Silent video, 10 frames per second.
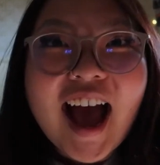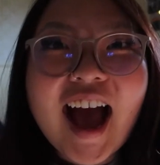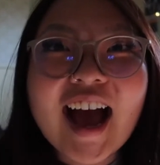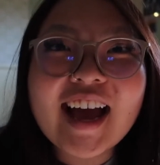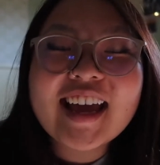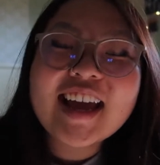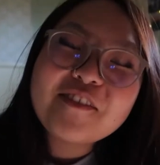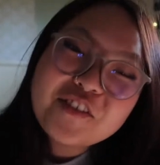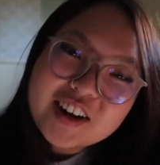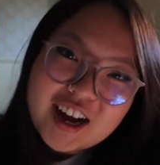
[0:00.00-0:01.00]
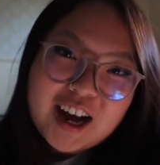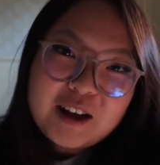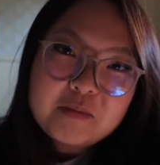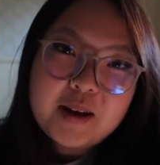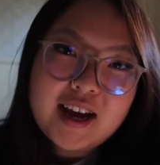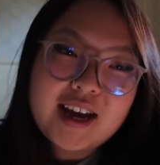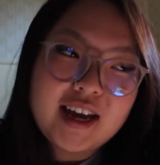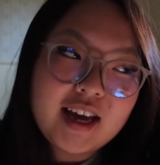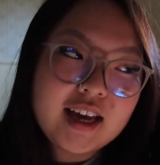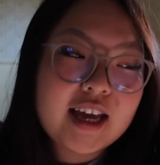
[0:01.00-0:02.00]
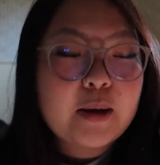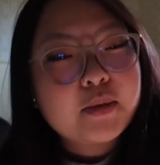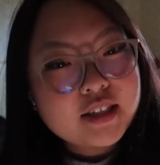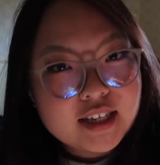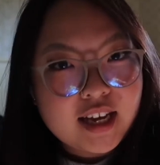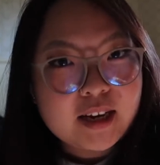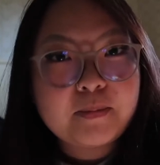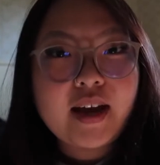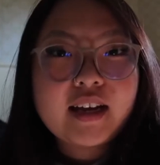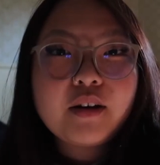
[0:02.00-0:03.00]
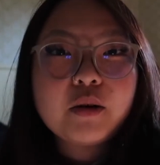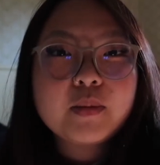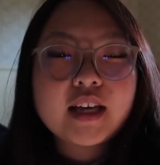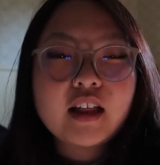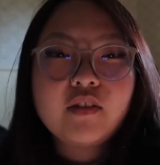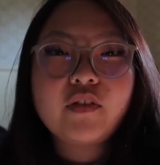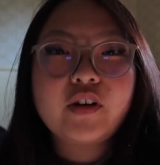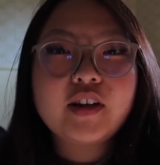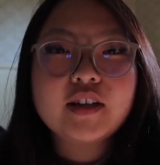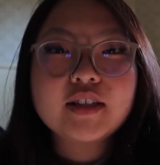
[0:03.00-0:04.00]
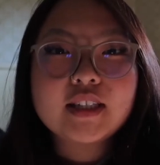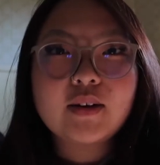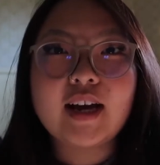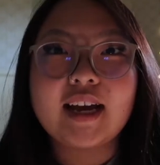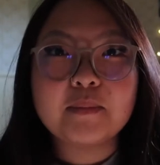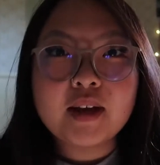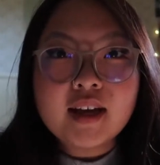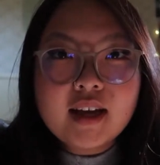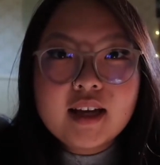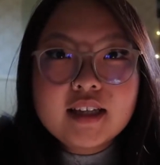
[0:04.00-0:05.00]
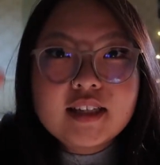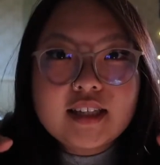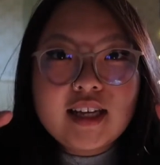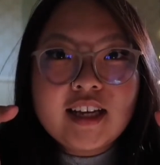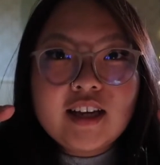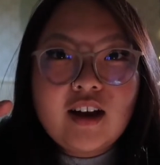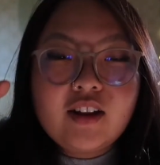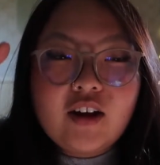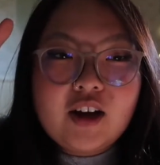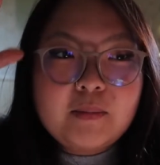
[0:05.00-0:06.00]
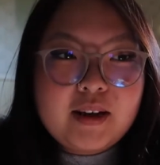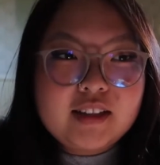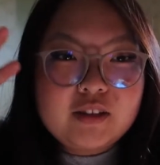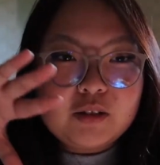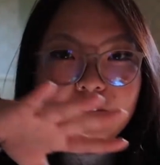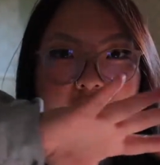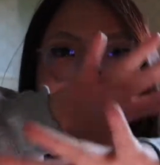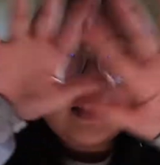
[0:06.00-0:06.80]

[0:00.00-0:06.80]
I forgot my camera stand back at home in California, so I'm setting y'all on my little,